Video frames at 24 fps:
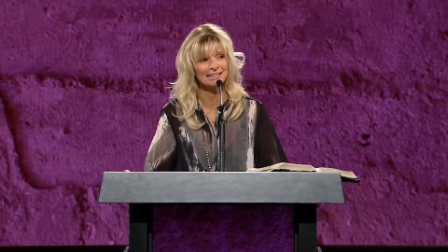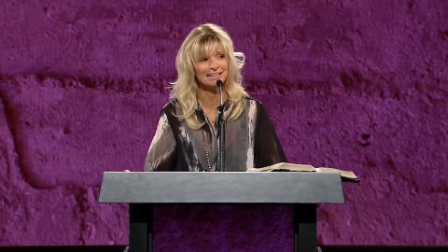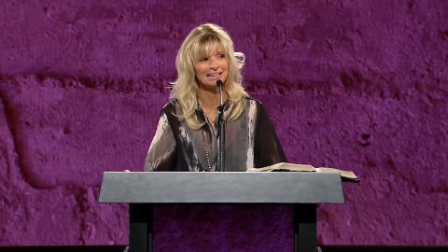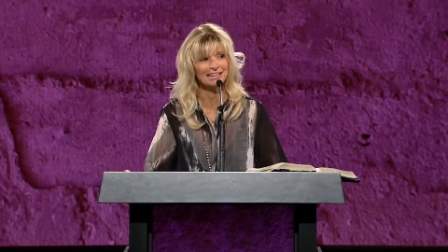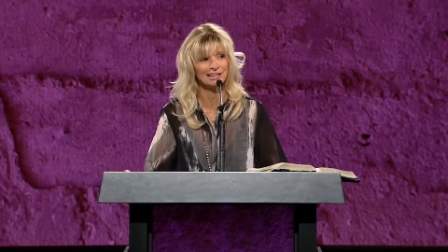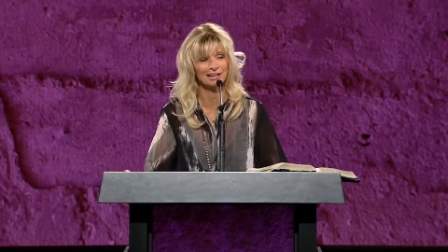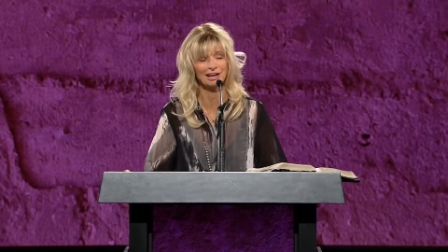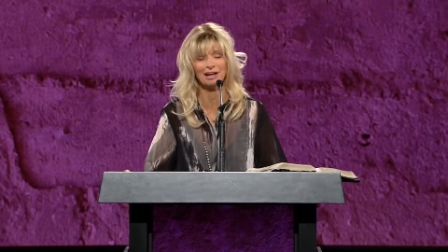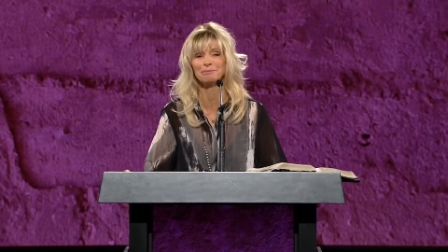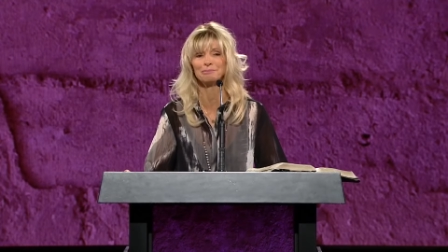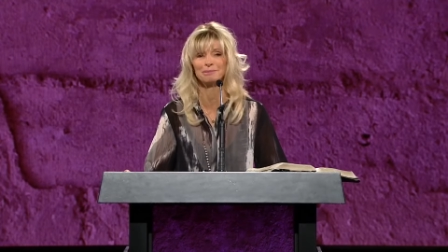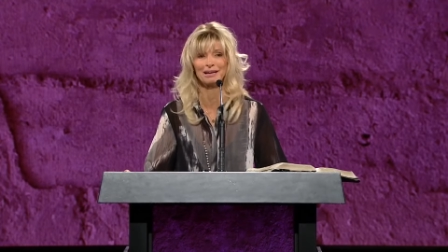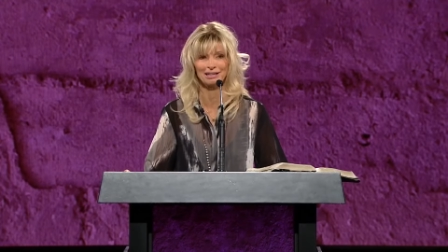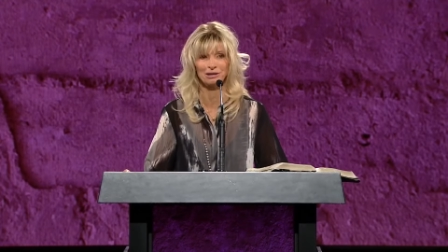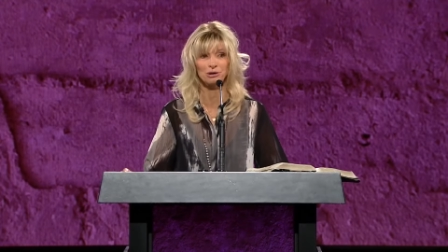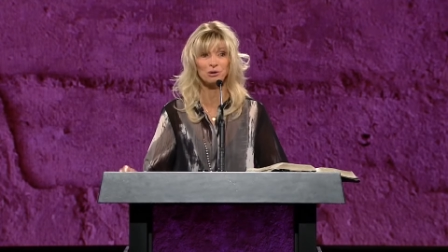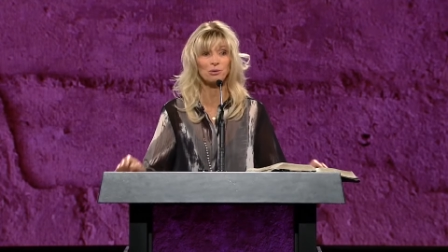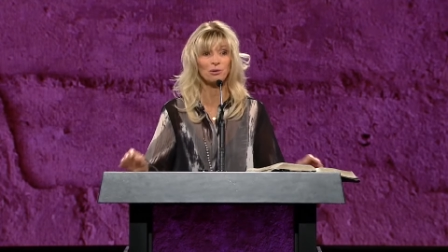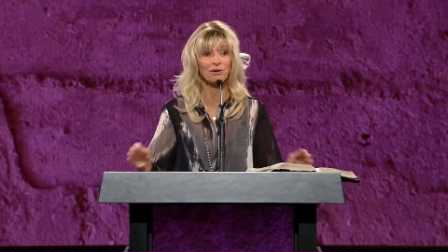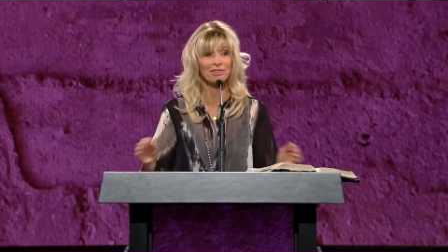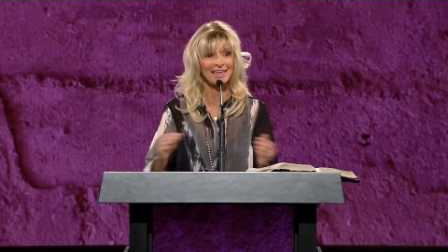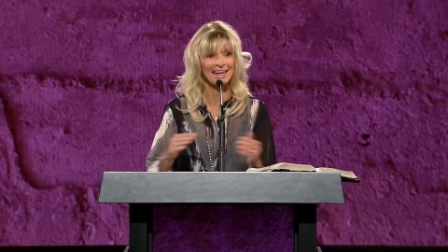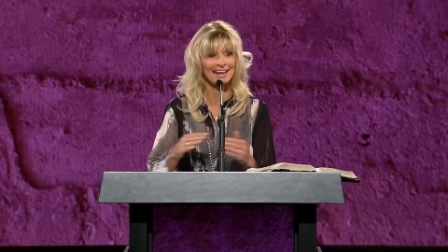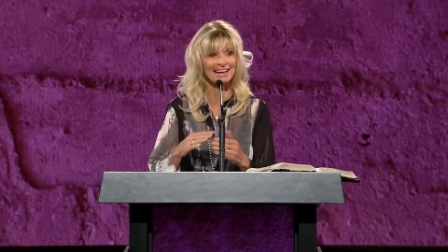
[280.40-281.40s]
He meant, Who
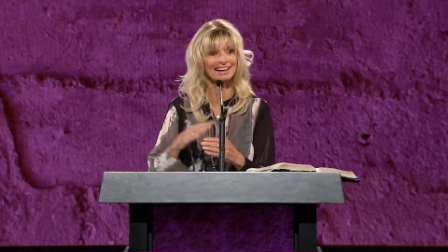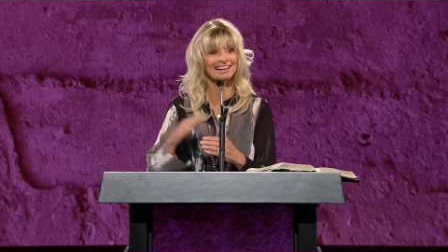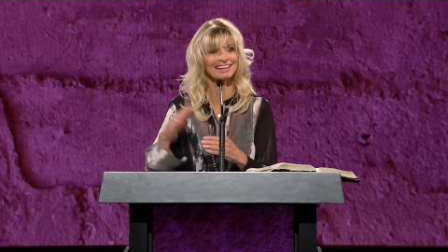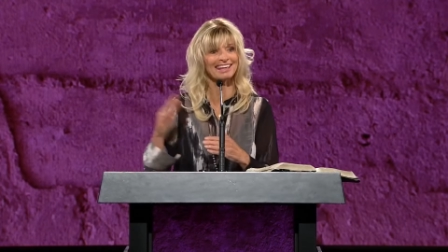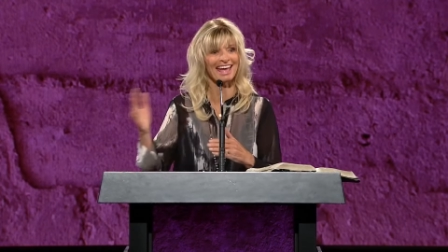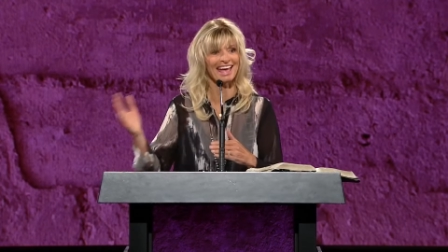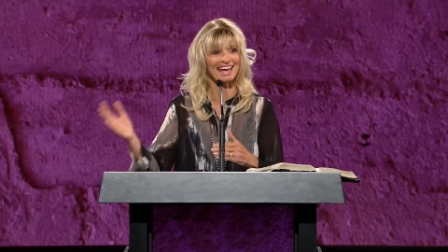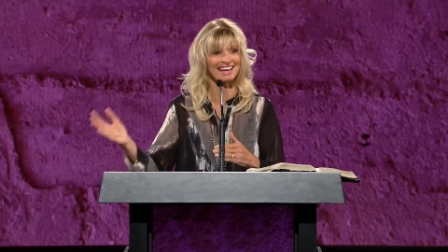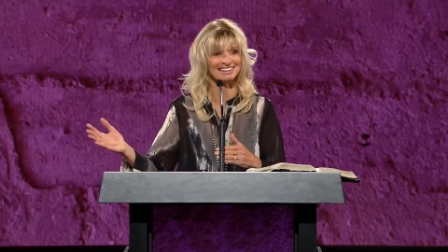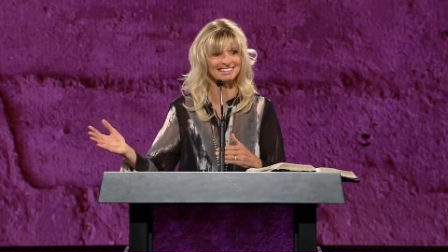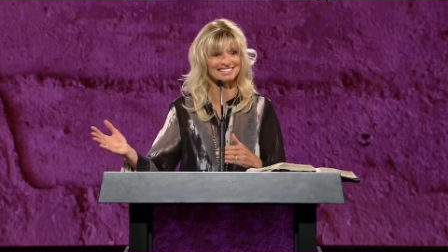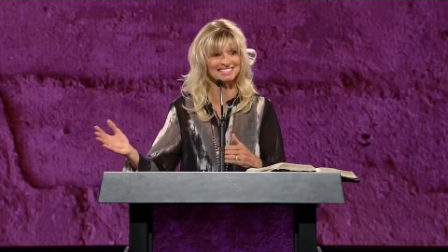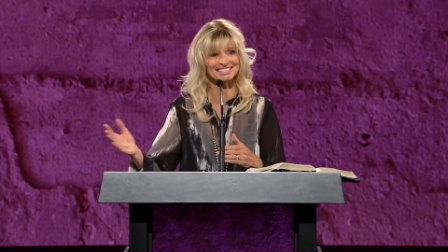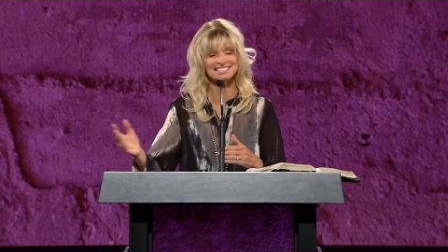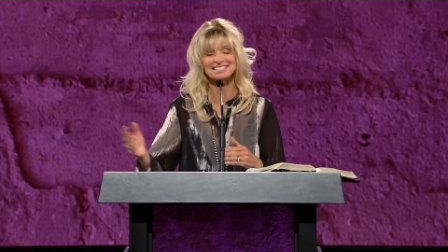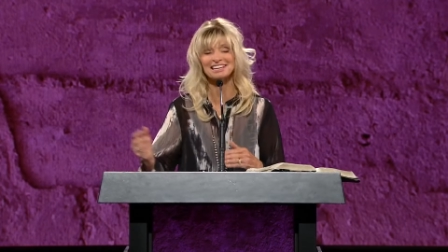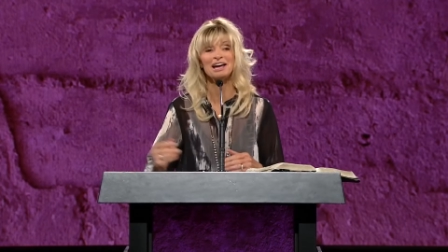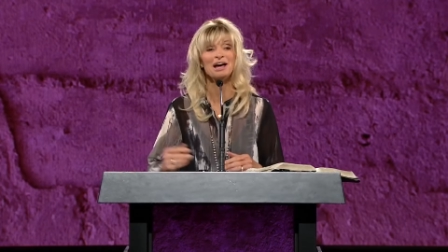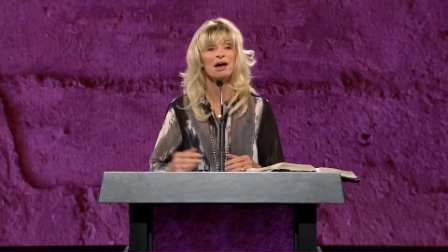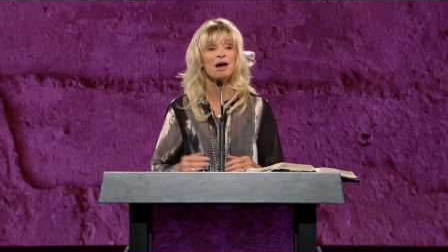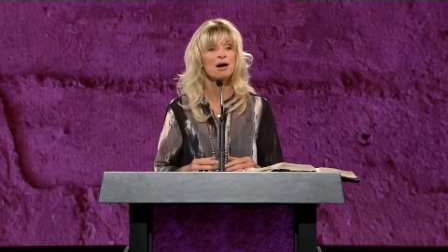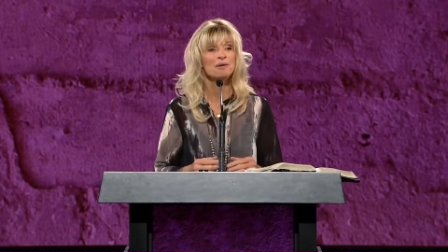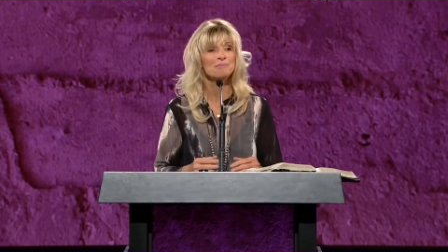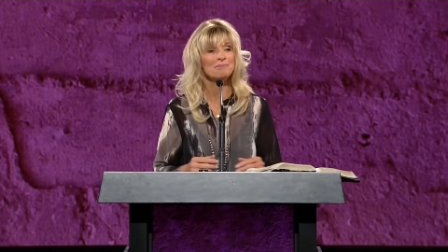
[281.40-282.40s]
are they against?
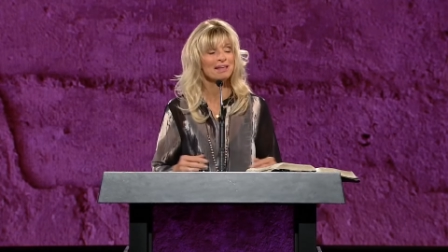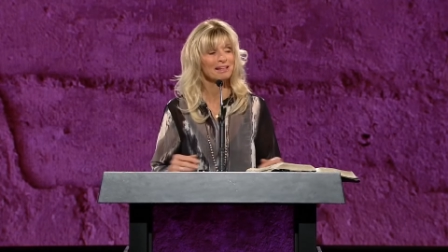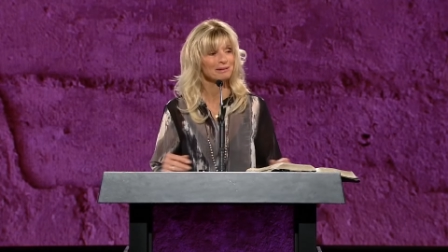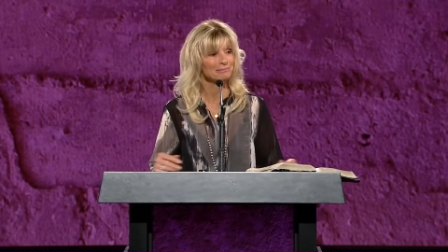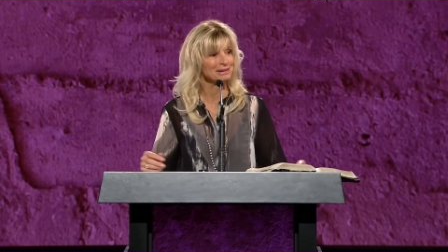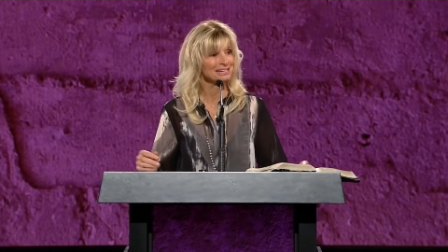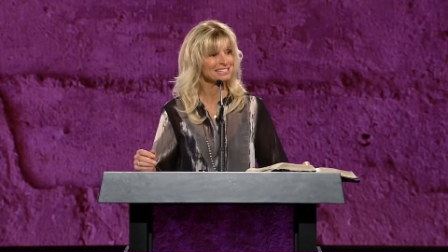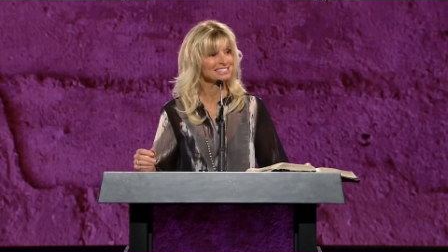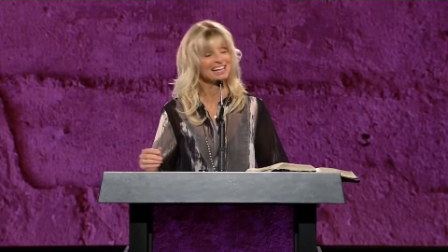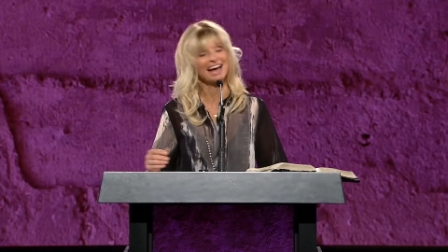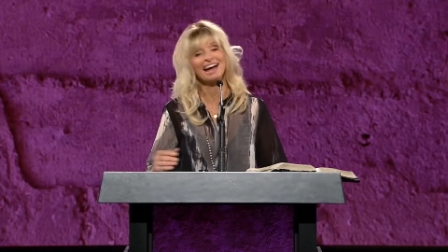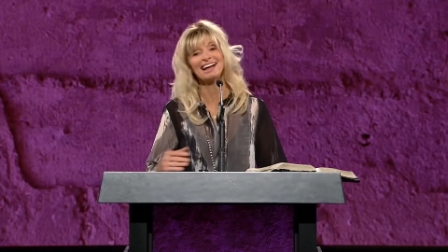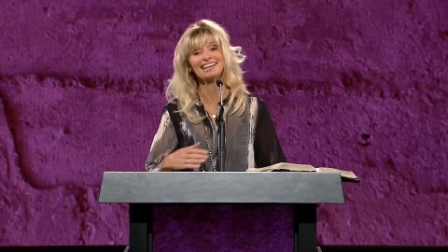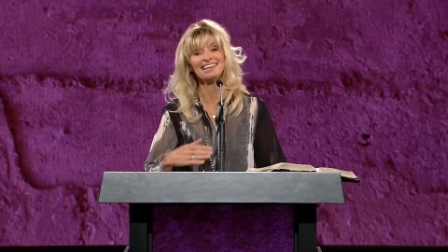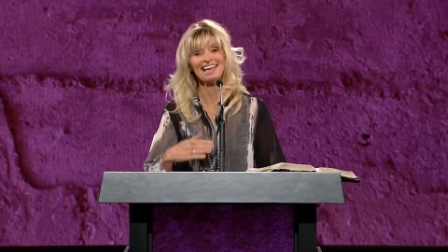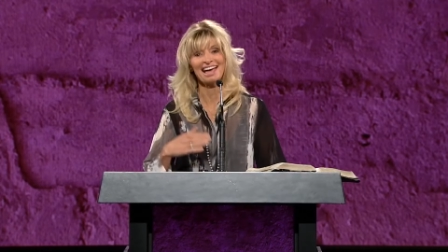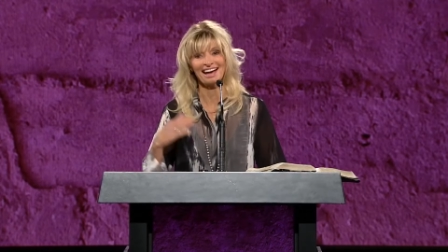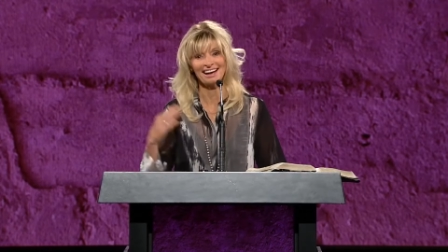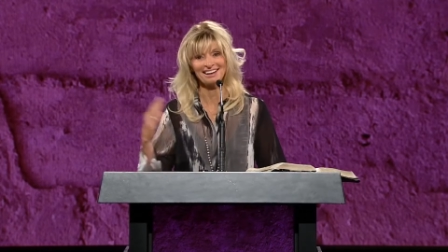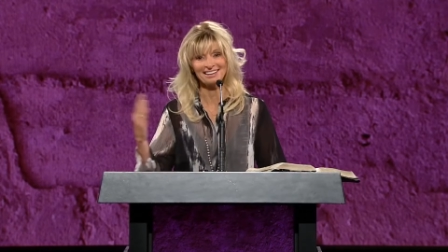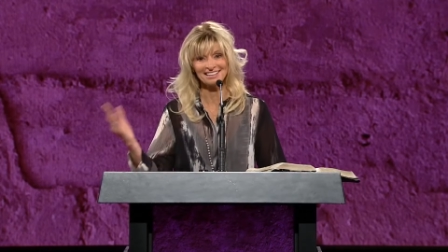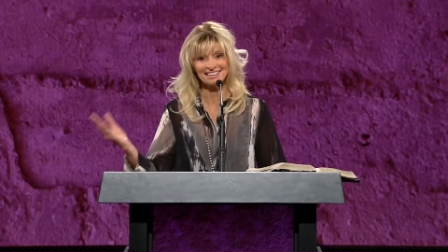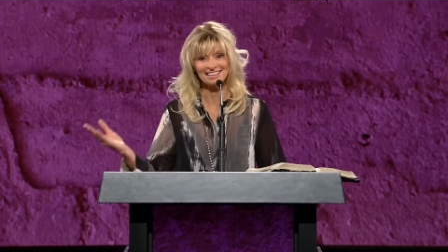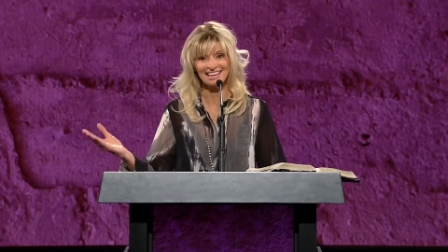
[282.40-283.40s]
That means
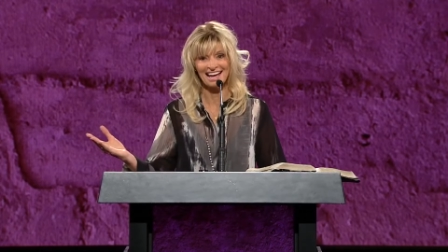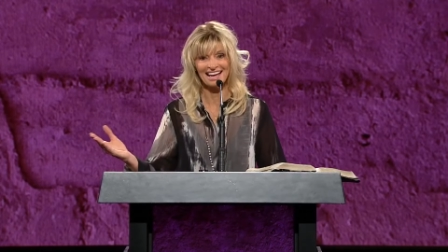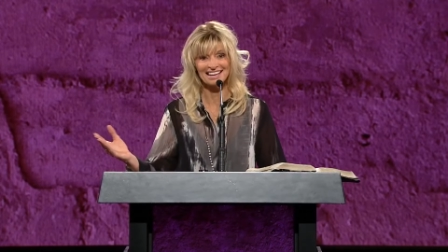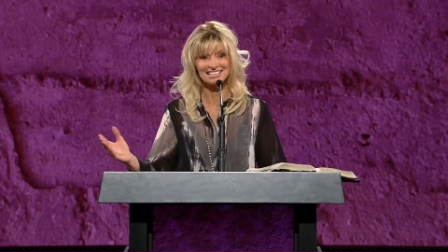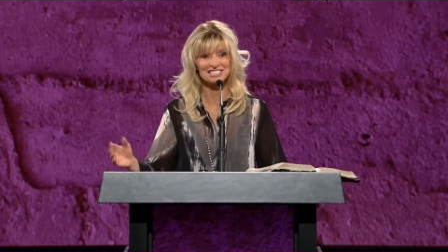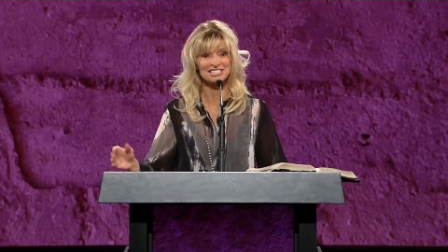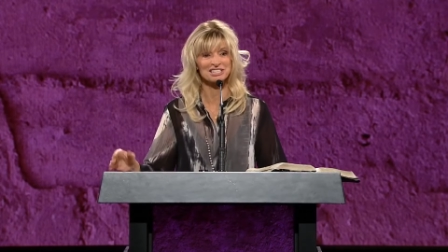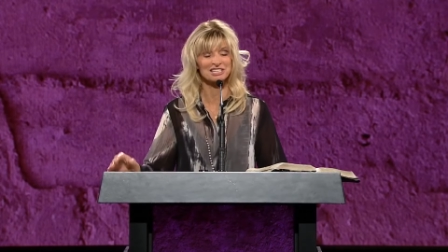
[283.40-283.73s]
against.